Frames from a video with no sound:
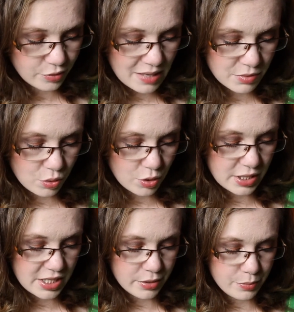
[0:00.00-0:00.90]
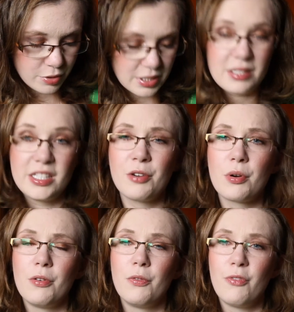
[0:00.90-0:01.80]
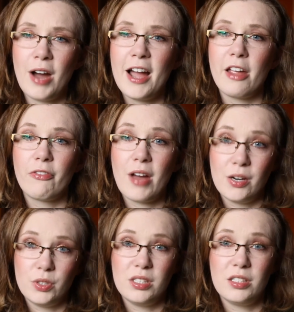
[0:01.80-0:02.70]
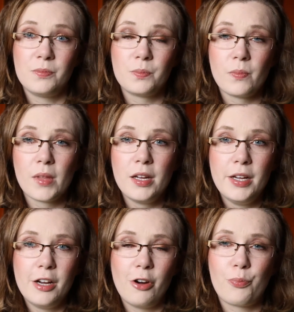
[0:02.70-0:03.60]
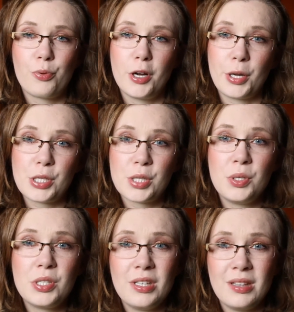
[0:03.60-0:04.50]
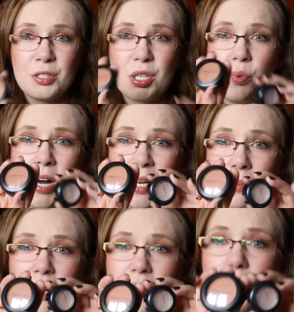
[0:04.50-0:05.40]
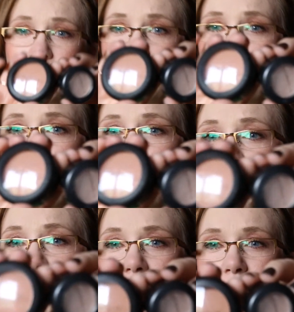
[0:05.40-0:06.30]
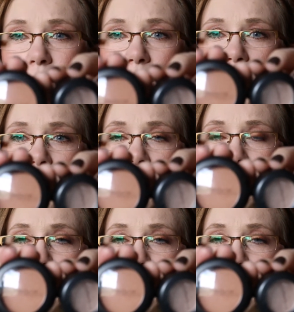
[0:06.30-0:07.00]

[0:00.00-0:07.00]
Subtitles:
grams or 0.05 ounces of product. So you see there's quite a big difference, even if